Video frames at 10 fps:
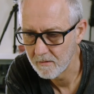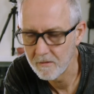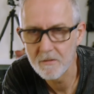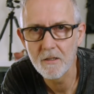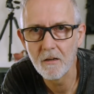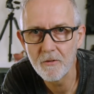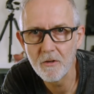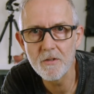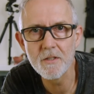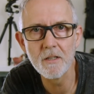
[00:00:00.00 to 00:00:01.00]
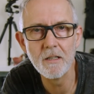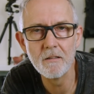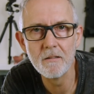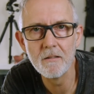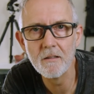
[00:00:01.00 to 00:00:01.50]
So if you're interested
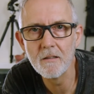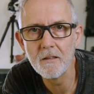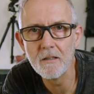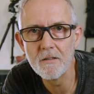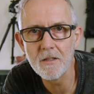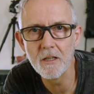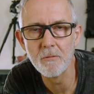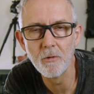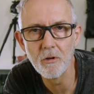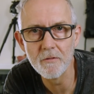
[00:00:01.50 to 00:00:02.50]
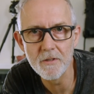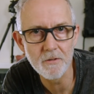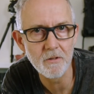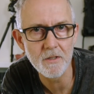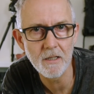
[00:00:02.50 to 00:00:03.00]
in seeing more of this
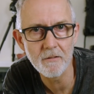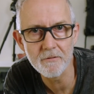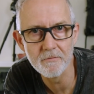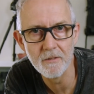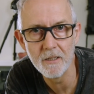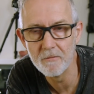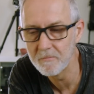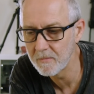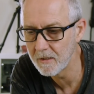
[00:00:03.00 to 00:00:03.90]
sort of stuff, then